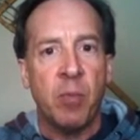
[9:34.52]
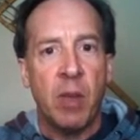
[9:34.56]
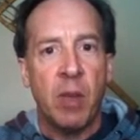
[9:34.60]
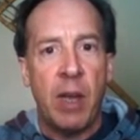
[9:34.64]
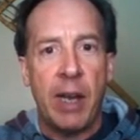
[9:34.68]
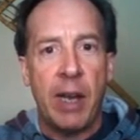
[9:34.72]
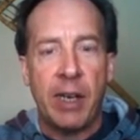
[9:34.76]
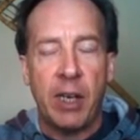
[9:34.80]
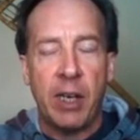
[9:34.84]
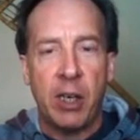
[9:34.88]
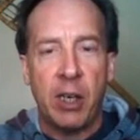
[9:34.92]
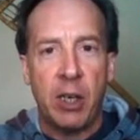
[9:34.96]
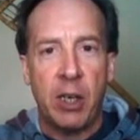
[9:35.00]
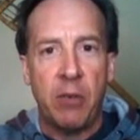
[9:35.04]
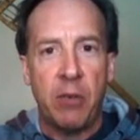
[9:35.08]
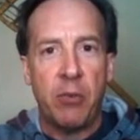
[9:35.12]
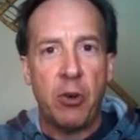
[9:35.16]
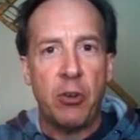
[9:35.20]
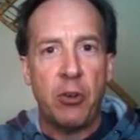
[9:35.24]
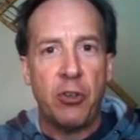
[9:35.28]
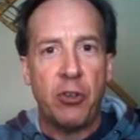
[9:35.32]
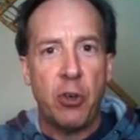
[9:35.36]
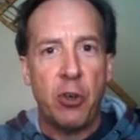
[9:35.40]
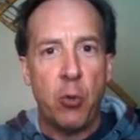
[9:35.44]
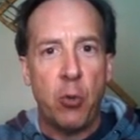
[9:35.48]
I can
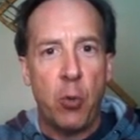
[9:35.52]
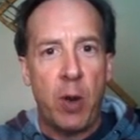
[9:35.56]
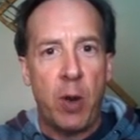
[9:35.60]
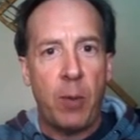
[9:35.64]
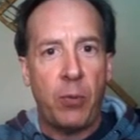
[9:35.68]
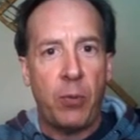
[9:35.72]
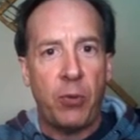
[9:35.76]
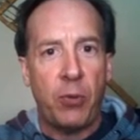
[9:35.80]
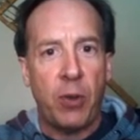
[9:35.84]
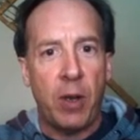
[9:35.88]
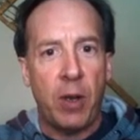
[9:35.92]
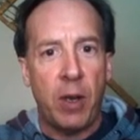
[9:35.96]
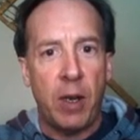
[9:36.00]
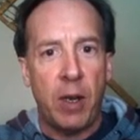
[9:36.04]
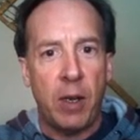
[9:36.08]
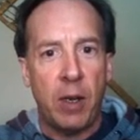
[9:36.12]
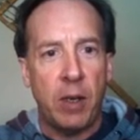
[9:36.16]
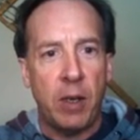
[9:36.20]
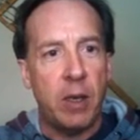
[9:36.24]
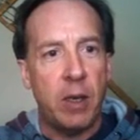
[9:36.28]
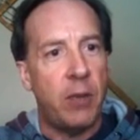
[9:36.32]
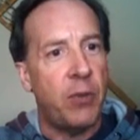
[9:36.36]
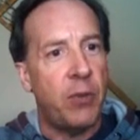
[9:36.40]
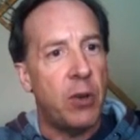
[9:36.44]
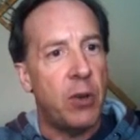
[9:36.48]
convert your website.
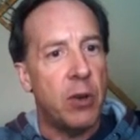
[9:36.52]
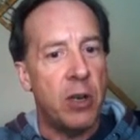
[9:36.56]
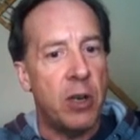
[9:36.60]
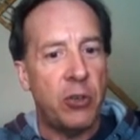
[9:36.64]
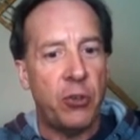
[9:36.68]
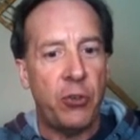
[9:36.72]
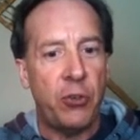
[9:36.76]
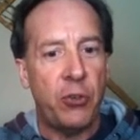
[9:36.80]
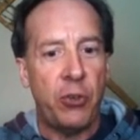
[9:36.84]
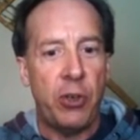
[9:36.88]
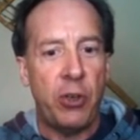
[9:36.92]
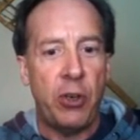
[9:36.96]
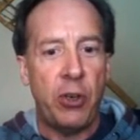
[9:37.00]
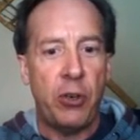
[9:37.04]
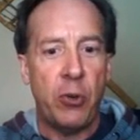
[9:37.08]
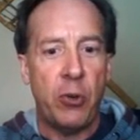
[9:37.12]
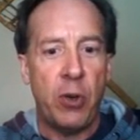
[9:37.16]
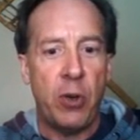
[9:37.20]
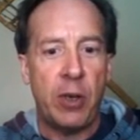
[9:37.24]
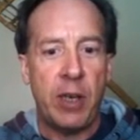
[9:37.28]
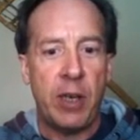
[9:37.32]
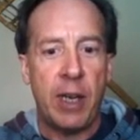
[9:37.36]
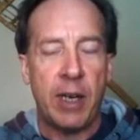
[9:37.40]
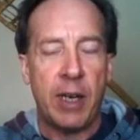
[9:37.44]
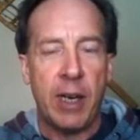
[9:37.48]
If you're interested in
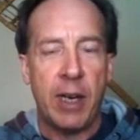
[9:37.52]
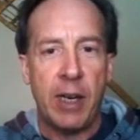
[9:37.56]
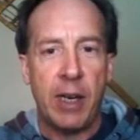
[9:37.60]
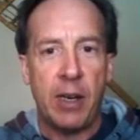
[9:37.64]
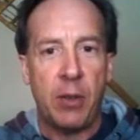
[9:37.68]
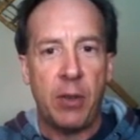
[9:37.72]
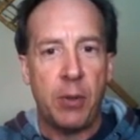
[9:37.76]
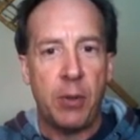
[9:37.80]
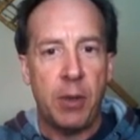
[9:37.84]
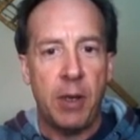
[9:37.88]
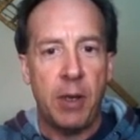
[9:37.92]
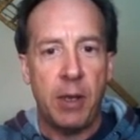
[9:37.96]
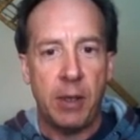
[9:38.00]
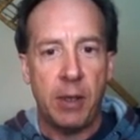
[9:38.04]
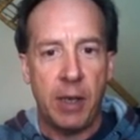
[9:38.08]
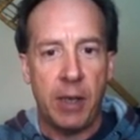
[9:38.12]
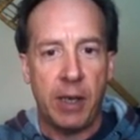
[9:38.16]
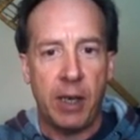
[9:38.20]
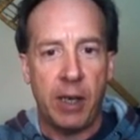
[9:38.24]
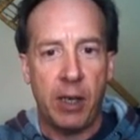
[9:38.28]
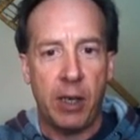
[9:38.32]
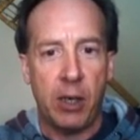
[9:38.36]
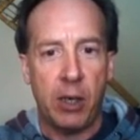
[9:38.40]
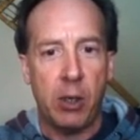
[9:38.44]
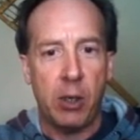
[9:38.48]
doing that kind of thing, I
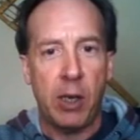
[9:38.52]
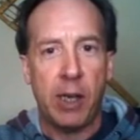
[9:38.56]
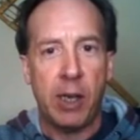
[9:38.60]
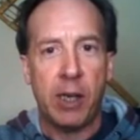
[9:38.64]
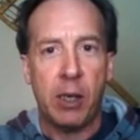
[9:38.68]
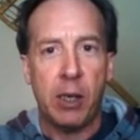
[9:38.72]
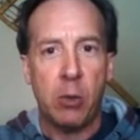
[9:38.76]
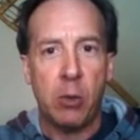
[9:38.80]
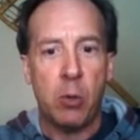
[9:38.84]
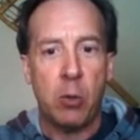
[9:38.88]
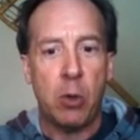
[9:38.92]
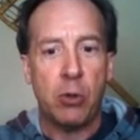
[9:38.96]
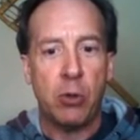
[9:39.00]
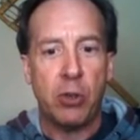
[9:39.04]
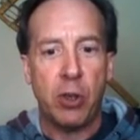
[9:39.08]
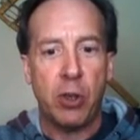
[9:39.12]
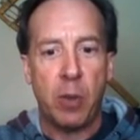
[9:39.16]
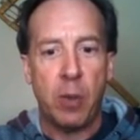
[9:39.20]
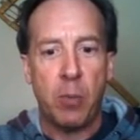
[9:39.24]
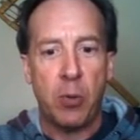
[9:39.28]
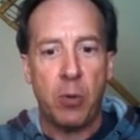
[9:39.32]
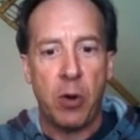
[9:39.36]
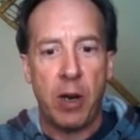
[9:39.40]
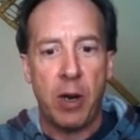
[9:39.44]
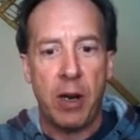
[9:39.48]
can quote you a
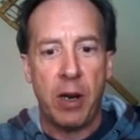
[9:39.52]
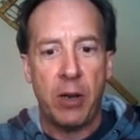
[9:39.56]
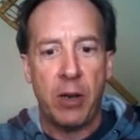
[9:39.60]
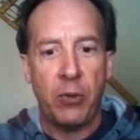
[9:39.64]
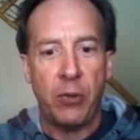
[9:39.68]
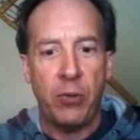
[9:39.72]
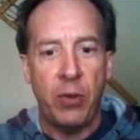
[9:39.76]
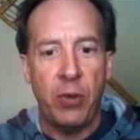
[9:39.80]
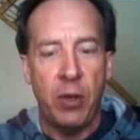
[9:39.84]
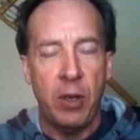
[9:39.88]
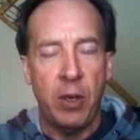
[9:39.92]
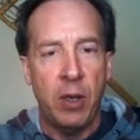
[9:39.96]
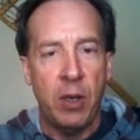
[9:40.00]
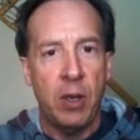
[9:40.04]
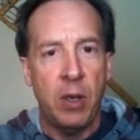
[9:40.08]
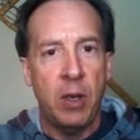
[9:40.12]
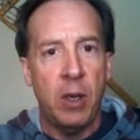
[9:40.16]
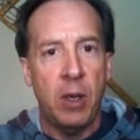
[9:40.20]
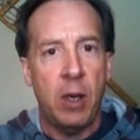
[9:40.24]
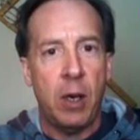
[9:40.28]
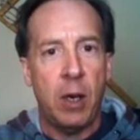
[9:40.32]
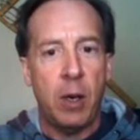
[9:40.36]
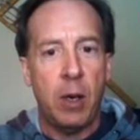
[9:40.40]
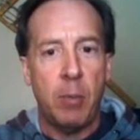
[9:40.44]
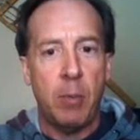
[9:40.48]
price.
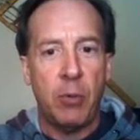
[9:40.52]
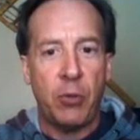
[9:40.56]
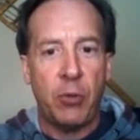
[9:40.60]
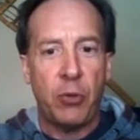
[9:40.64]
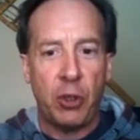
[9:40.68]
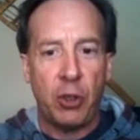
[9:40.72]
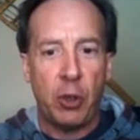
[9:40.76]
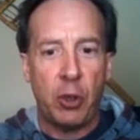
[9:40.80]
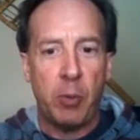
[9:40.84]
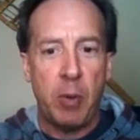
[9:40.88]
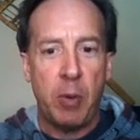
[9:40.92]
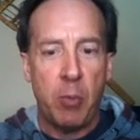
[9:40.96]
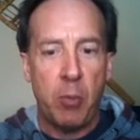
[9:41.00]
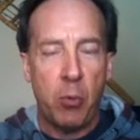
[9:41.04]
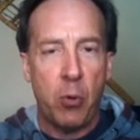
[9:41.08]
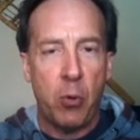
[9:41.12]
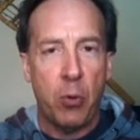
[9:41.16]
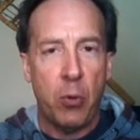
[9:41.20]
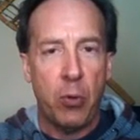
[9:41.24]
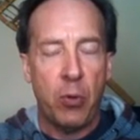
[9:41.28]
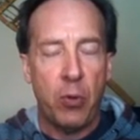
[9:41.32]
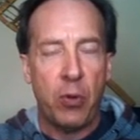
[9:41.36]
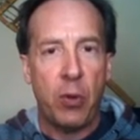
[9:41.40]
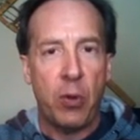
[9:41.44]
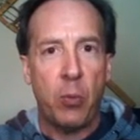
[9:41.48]
It's a little bit
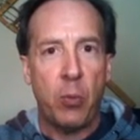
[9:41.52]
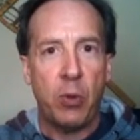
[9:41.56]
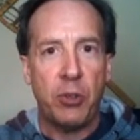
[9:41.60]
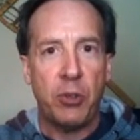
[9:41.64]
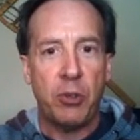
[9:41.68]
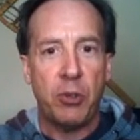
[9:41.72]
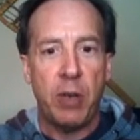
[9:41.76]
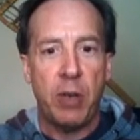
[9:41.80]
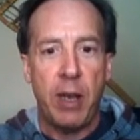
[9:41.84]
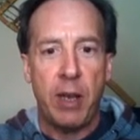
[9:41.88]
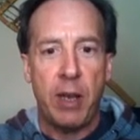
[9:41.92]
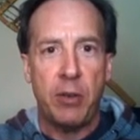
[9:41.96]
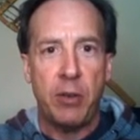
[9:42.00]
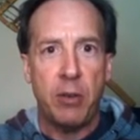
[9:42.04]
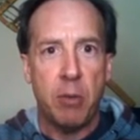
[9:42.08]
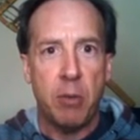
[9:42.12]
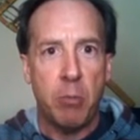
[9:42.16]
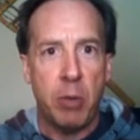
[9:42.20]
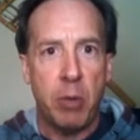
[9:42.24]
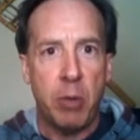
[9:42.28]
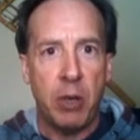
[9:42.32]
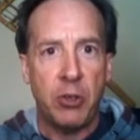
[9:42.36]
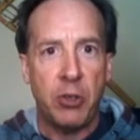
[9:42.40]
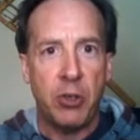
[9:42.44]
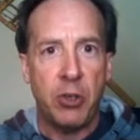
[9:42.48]
more than what you had in your
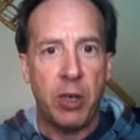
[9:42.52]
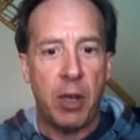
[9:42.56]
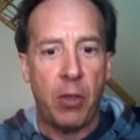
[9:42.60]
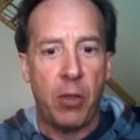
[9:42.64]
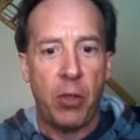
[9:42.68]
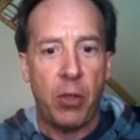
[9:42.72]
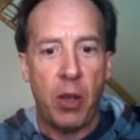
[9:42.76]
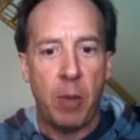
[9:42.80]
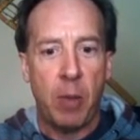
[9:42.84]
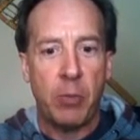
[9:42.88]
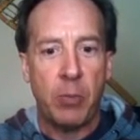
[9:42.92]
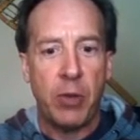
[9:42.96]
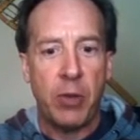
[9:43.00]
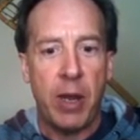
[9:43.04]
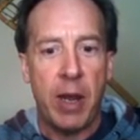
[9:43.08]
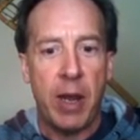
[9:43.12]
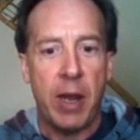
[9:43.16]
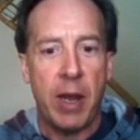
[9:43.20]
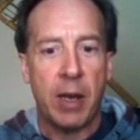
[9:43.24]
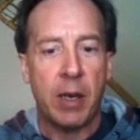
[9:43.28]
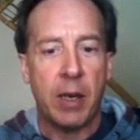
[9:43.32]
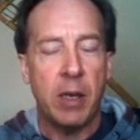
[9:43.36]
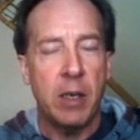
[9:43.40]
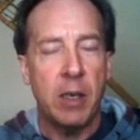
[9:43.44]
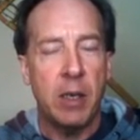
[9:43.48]
budget on
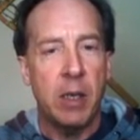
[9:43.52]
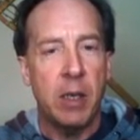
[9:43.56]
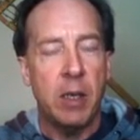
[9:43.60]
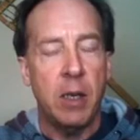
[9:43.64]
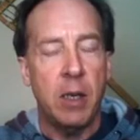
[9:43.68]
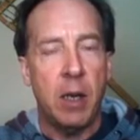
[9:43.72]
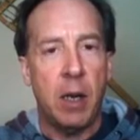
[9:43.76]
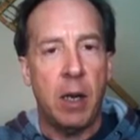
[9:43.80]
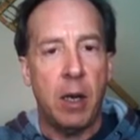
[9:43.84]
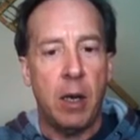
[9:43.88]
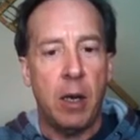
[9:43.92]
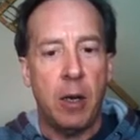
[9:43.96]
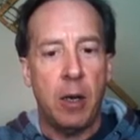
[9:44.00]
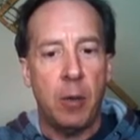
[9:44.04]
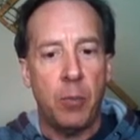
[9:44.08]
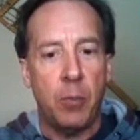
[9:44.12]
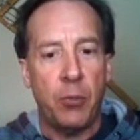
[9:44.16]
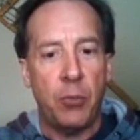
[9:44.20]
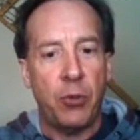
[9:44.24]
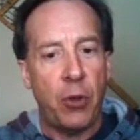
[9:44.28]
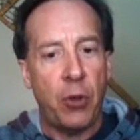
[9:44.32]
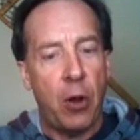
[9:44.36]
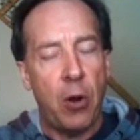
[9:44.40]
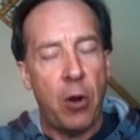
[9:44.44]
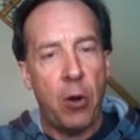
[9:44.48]
Thumbtack.
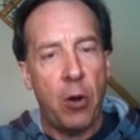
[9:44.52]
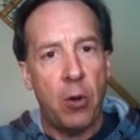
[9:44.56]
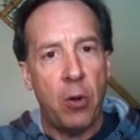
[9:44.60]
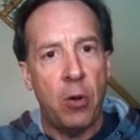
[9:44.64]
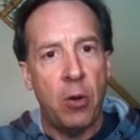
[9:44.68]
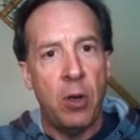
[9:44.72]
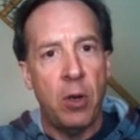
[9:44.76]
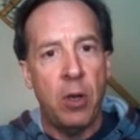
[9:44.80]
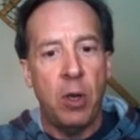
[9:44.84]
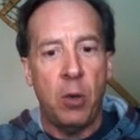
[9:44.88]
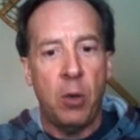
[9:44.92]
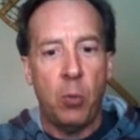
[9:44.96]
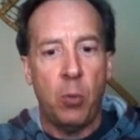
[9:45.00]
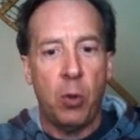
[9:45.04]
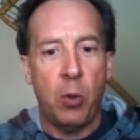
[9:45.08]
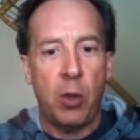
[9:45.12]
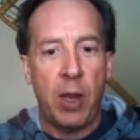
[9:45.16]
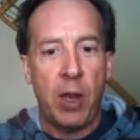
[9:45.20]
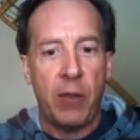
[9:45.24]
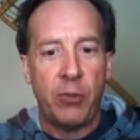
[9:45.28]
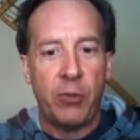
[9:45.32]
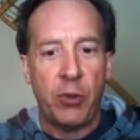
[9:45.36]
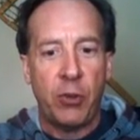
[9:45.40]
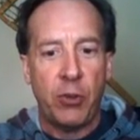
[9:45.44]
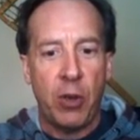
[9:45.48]
So we'll
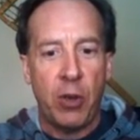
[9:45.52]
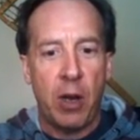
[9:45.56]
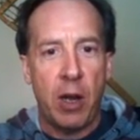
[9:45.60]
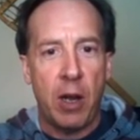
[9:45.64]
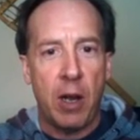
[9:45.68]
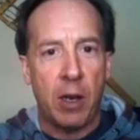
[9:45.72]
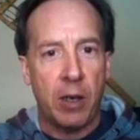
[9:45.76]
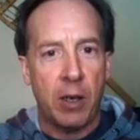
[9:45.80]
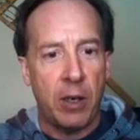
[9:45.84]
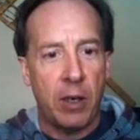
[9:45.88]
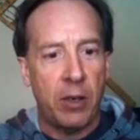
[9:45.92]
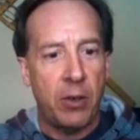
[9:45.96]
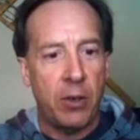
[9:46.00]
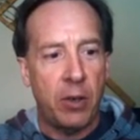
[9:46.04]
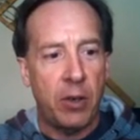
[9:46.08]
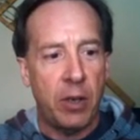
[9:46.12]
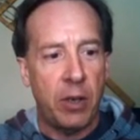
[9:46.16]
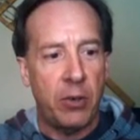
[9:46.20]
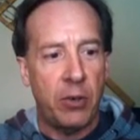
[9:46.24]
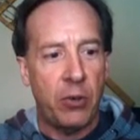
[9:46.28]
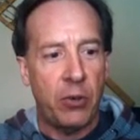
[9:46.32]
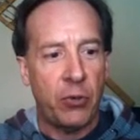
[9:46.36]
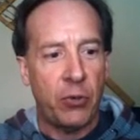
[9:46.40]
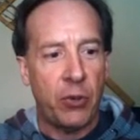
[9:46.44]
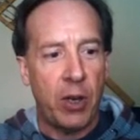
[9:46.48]
have to talk
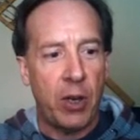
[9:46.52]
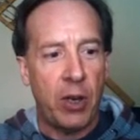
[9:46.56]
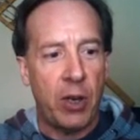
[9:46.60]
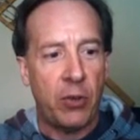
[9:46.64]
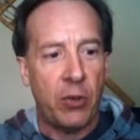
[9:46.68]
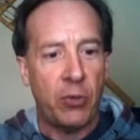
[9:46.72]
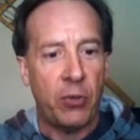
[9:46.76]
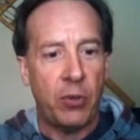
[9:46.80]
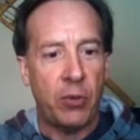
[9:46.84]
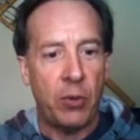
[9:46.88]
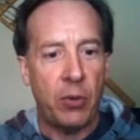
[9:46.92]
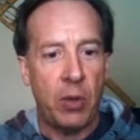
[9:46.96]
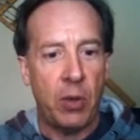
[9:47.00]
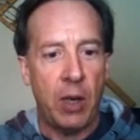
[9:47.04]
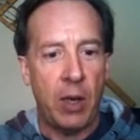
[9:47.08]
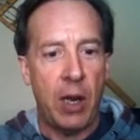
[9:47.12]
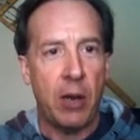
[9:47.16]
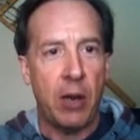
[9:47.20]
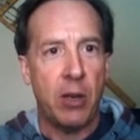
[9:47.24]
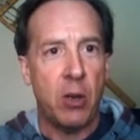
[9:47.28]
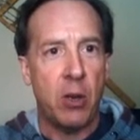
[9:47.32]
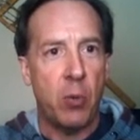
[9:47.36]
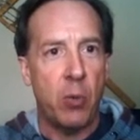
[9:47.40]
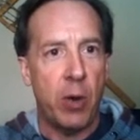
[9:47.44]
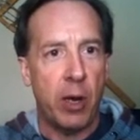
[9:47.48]
and discuss how
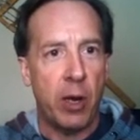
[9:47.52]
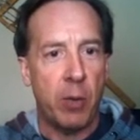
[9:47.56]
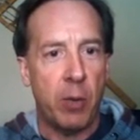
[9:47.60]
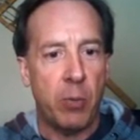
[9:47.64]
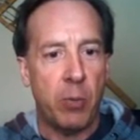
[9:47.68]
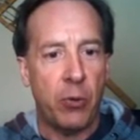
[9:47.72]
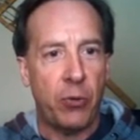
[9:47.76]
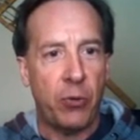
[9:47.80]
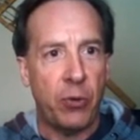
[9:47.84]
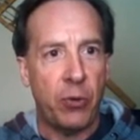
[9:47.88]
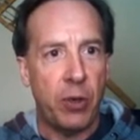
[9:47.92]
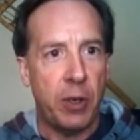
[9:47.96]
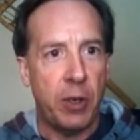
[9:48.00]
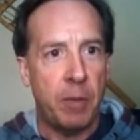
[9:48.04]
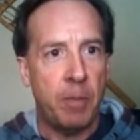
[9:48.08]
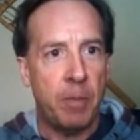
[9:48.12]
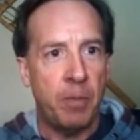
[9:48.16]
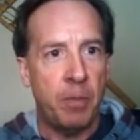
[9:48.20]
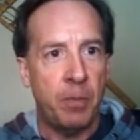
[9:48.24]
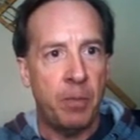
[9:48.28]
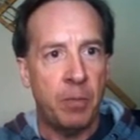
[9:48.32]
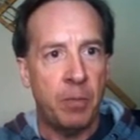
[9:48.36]
you want to proceed.